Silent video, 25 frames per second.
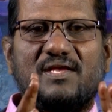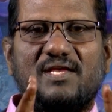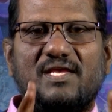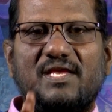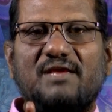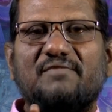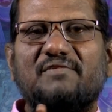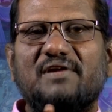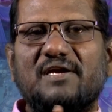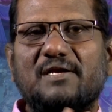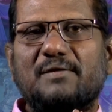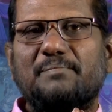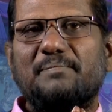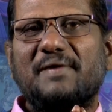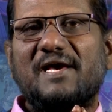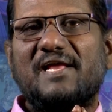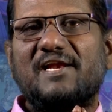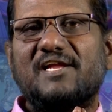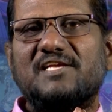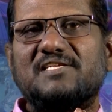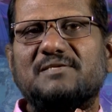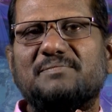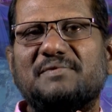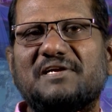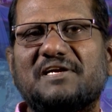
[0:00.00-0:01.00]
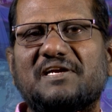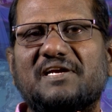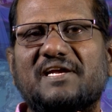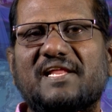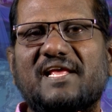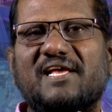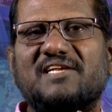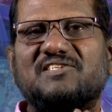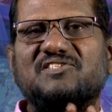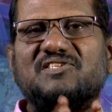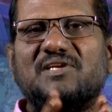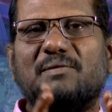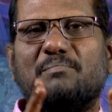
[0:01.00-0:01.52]
Event management
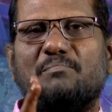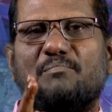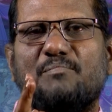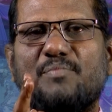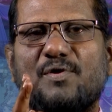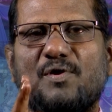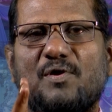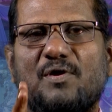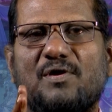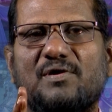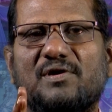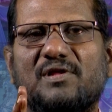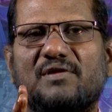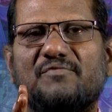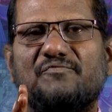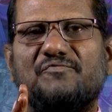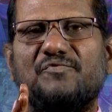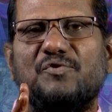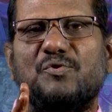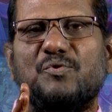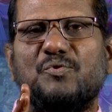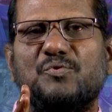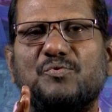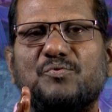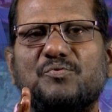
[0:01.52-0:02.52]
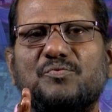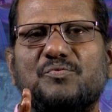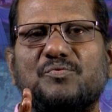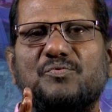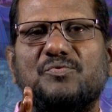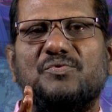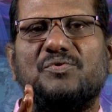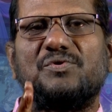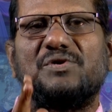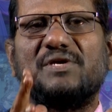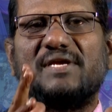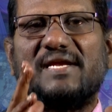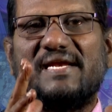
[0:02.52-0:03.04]
takes a broader view.
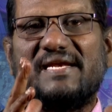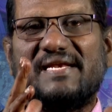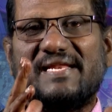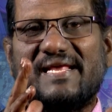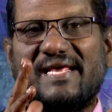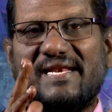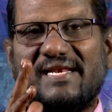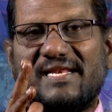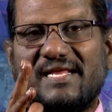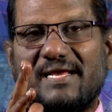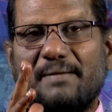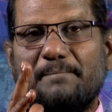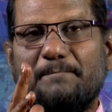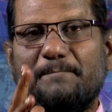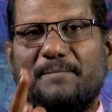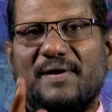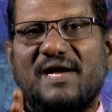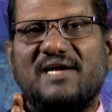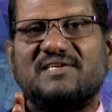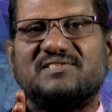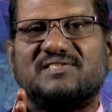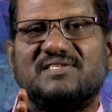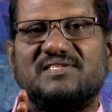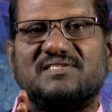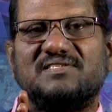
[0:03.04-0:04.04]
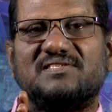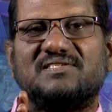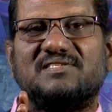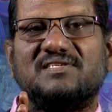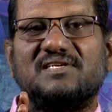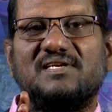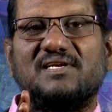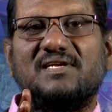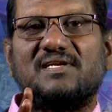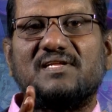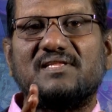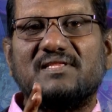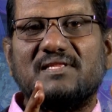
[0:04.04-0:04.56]
It encompasses
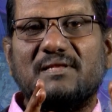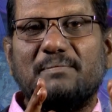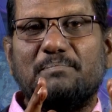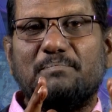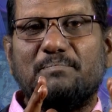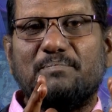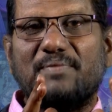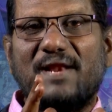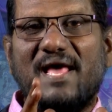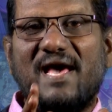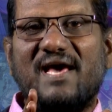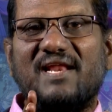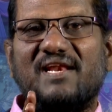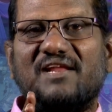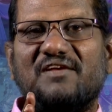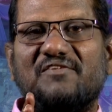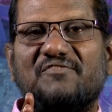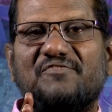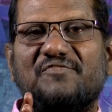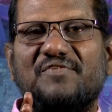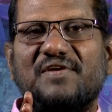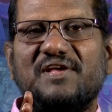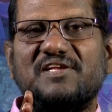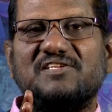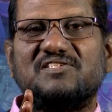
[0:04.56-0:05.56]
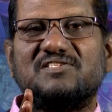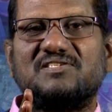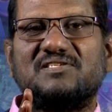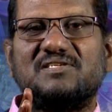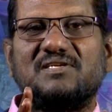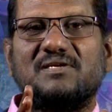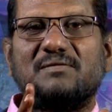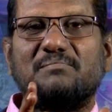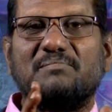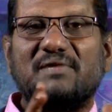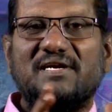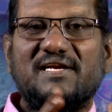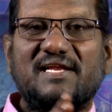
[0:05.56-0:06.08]
the planning phase
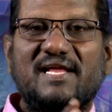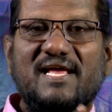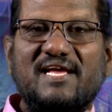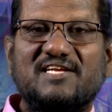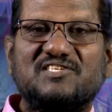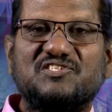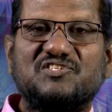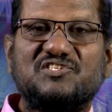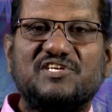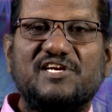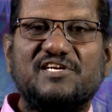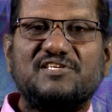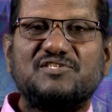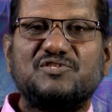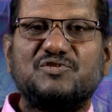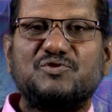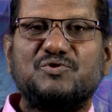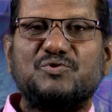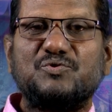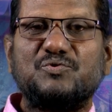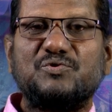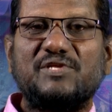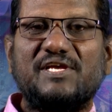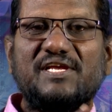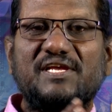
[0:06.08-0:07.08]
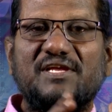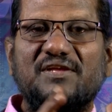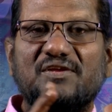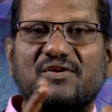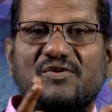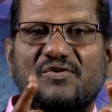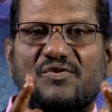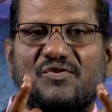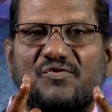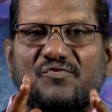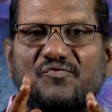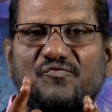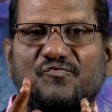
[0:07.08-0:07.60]
but extends to the
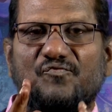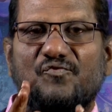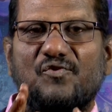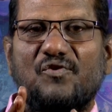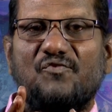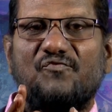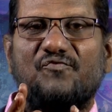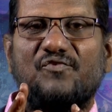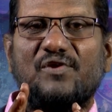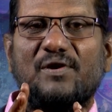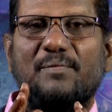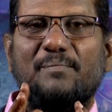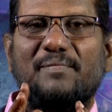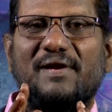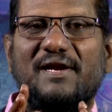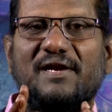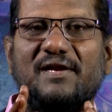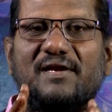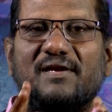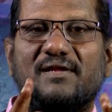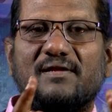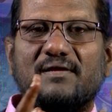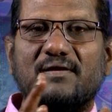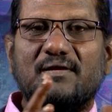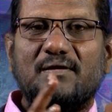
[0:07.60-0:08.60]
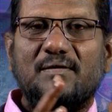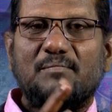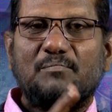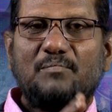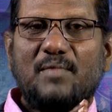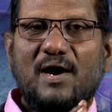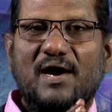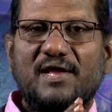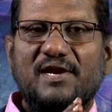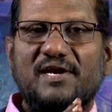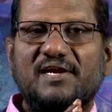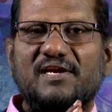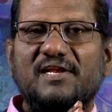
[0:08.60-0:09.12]
fulfillment,
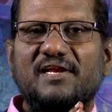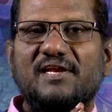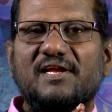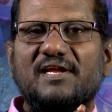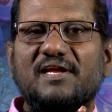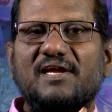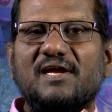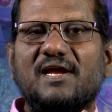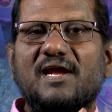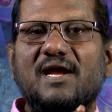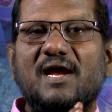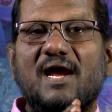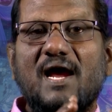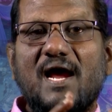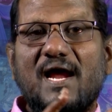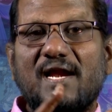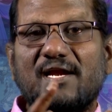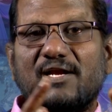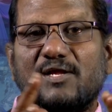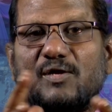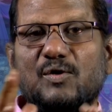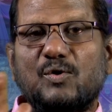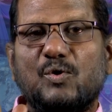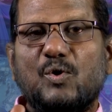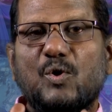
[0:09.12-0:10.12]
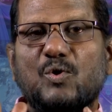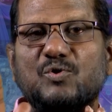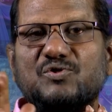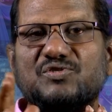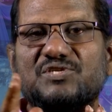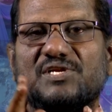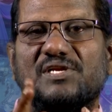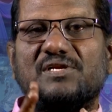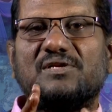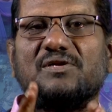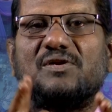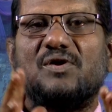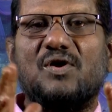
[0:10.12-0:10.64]
monitoring and
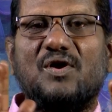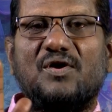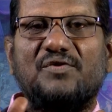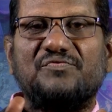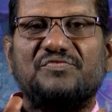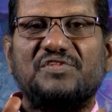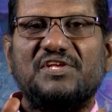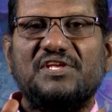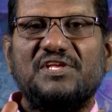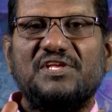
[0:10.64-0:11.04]
closure of